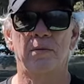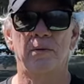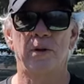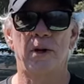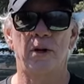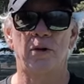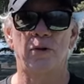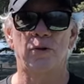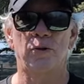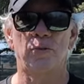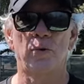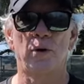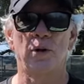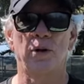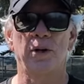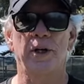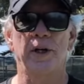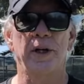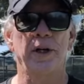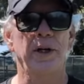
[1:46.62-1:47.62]
There's
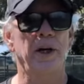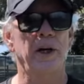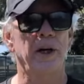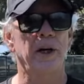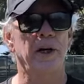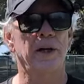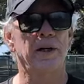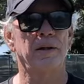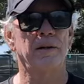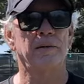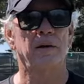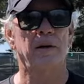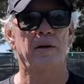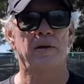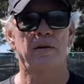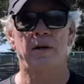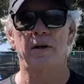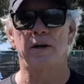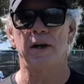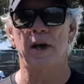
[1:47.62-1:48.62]
really,
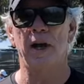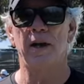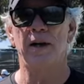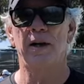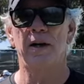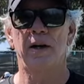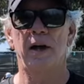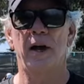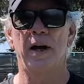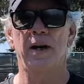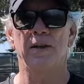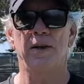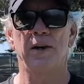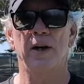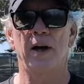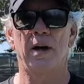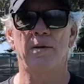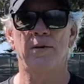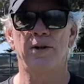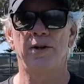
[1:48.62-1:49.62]
again,
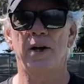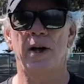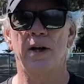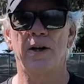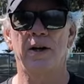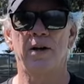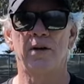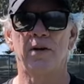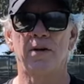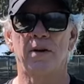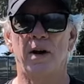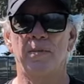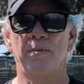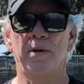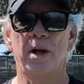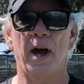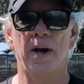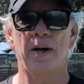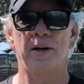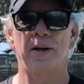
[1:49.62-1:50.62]
anything I say here, I'm
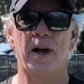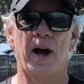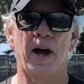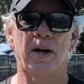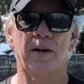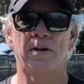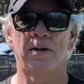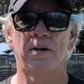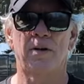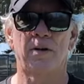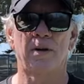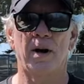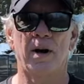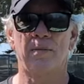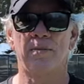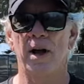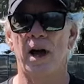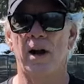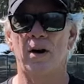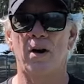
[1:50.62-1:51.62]
not a doctor,
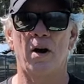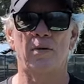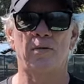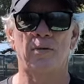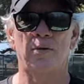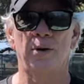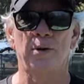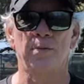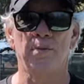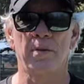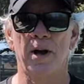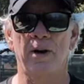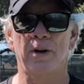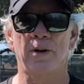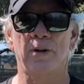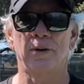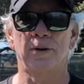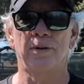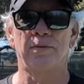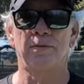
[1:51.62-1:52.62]
I'm not offering
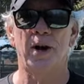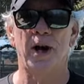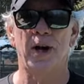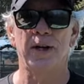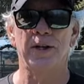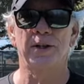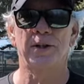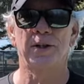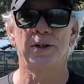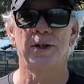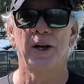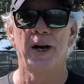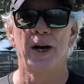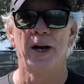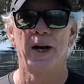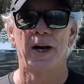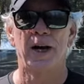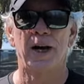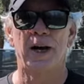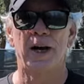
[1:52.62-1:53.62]
medical advice.
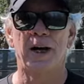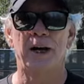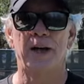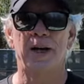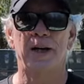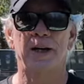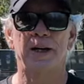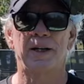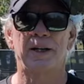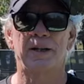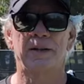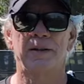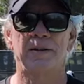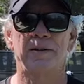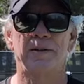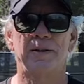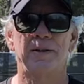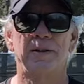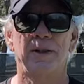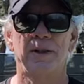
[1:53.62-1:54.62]

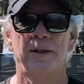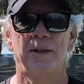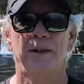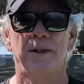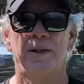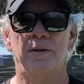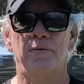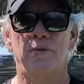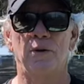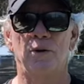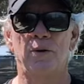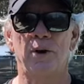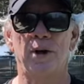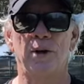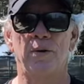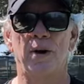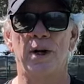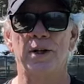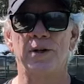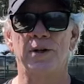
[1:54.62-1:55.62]
If you're
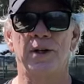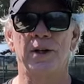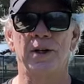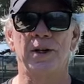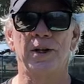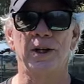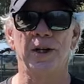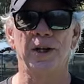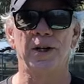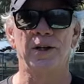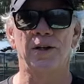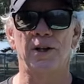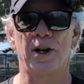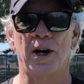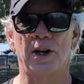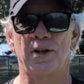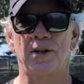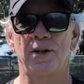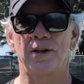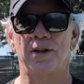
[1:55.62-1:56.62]
interested in knee
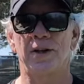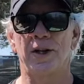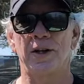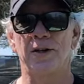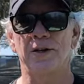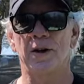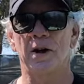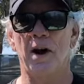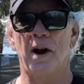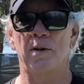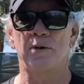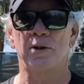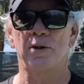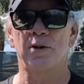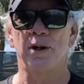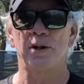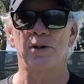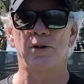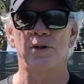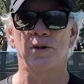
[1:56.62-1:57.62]
injections, that's a
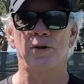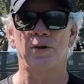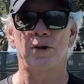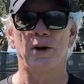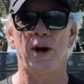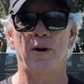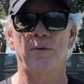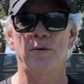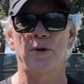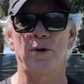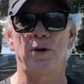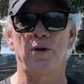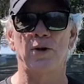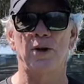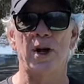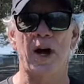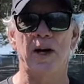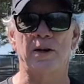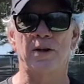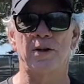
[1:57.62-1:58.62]
conversation you should have with your
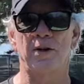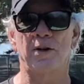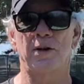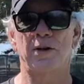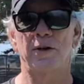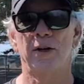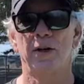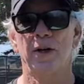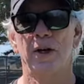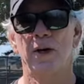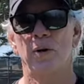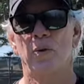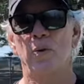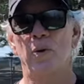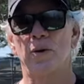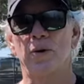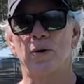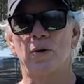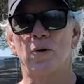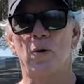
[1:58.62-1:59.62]
doctor, whether